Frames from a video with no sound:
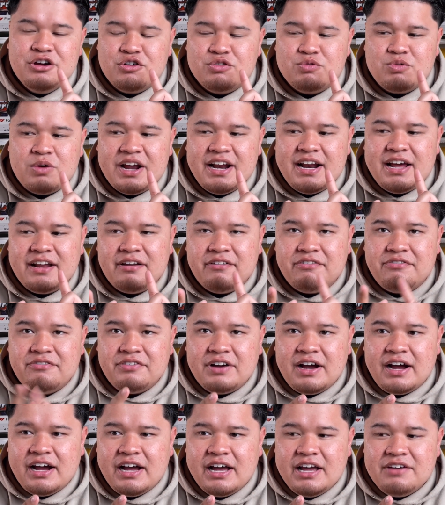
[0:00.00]
red out of
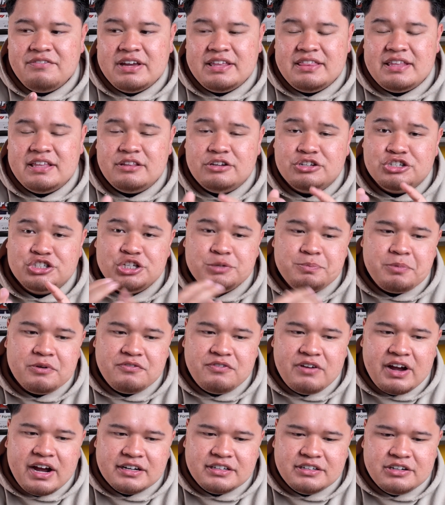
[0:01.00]
5, and then there's super
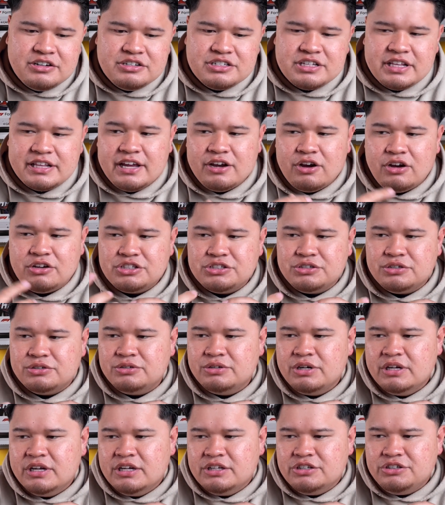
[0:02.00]
factors, and they also
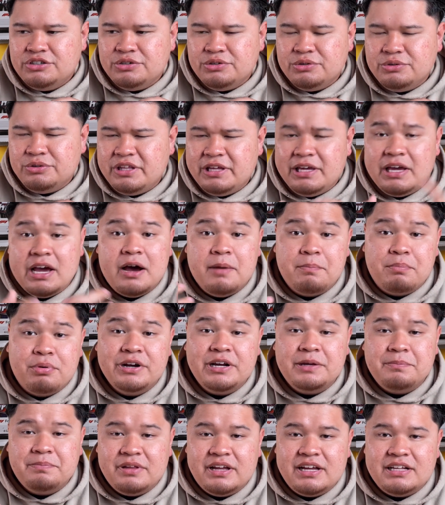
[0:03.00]
do the
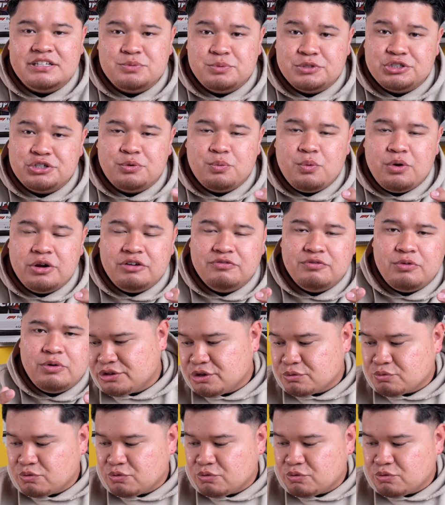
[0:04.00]
printing plates, which are 1 of 1.